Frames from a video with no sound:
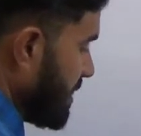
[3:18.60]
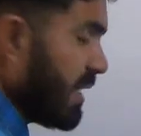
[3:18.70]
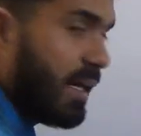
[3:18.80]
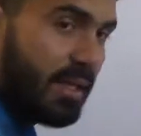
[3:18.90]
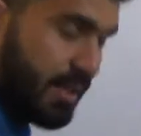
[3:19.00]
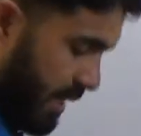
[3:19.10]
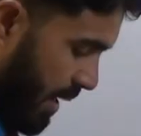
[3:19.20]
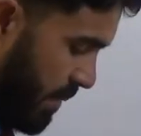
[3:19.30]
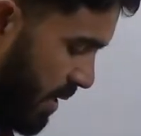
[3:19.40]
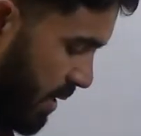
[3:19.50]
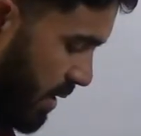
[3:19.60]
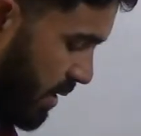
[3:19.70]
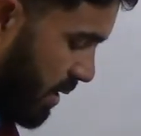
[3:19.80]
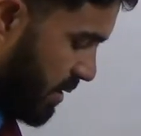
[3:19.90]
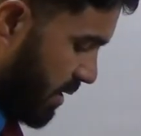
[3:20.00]
single enzyme,
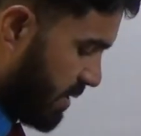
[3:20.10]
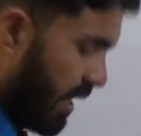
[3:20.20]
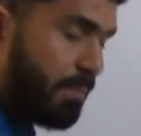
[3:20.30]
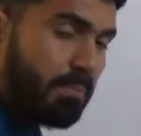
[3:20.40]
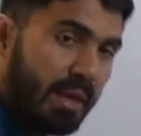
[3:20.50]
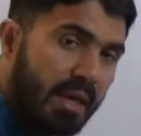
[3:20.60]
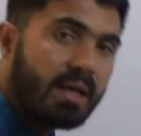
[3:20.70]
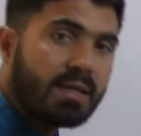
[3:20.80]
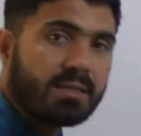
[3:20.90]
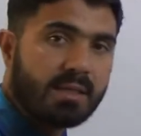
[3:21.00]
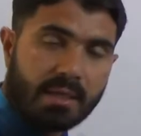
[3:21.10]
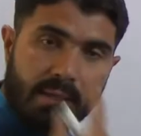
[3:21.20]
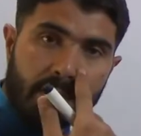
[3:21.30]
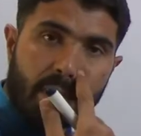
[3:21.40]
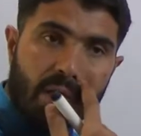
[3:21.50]
this enzyme may
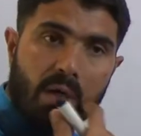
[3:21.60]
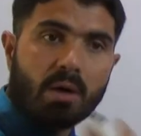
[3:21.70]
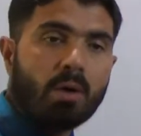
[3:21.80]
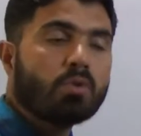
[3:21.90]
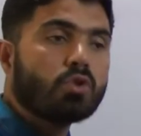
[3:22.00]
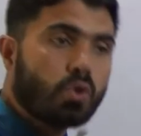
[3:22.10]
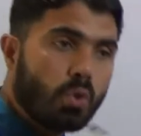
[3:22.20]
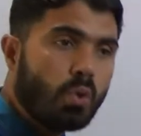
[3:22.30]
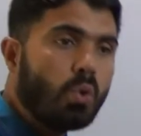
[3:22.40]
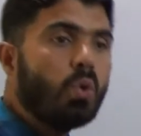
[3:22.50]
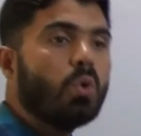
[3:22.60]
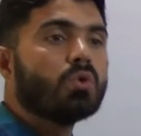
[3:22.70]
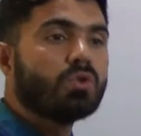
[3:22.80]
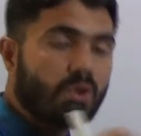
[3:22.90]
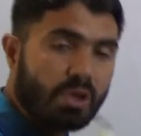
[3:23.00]
contain
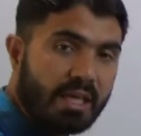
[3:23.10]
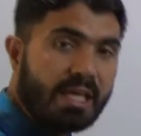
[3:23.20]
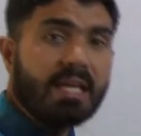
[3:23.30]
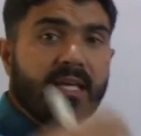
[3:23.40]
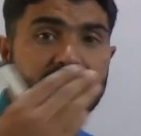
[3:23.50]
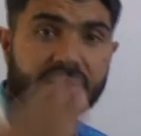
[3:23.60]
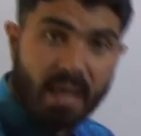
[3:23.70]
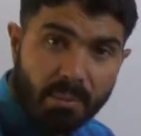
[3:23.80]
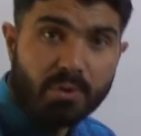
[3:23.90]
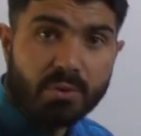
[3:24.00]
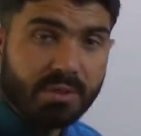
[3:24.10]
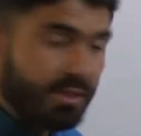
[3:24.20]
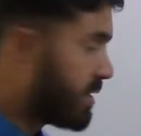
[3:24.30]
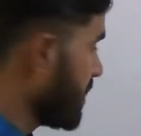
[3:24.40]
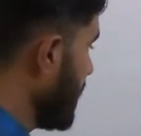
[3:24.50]
2-3
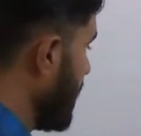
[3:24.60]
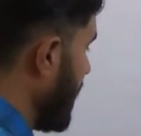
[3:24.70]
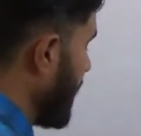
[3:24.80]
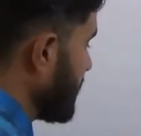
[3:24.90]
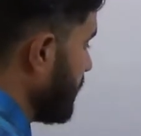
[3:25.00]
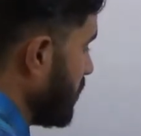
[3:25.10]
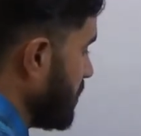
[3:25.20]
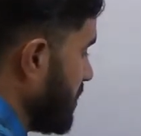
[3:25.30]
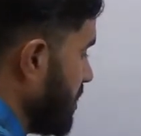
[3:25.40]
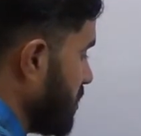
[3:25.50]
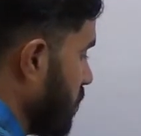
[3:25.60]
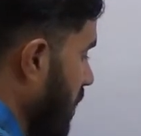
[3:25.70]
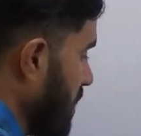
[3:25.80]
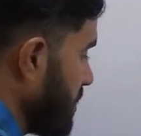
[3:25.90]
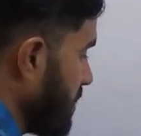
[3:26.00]
subunits. Now suppose this is
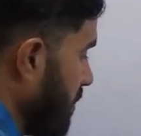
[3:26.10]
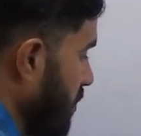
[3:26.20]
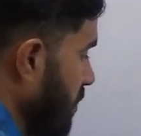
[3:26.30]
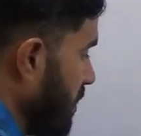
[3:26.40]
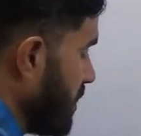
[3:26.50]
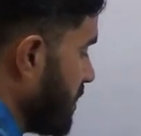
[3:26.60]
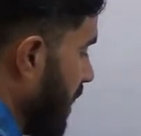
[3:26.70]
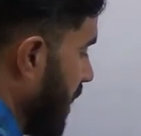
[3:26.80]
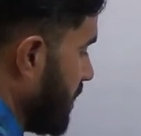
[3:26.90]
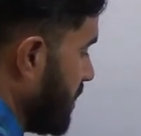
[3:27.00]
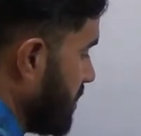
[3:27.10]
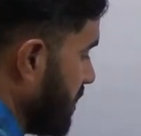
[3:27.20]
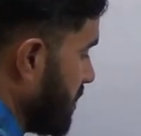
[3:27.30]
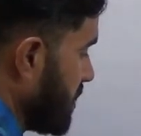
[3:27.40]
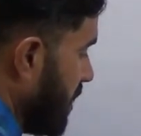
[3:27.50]
one subunit, and this
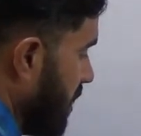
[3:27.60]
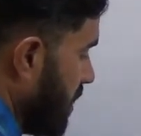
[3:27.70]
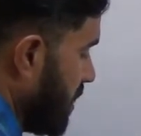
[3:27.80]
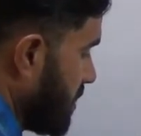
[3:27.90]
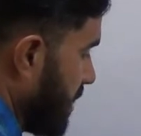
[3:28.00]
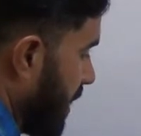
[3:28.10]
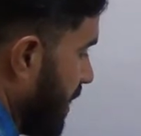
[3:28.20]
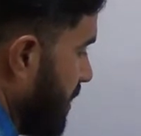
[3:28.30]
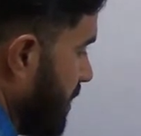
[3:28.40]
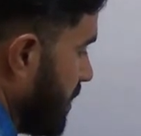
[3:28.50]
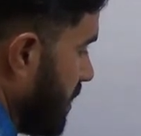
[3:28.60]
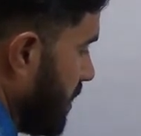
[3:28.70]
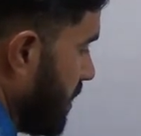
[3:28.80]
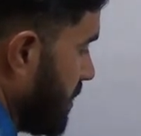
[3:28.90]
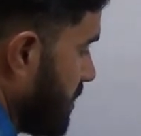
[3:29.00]
is second,
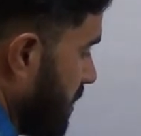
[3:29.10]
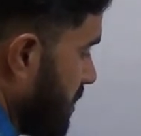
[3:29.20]
this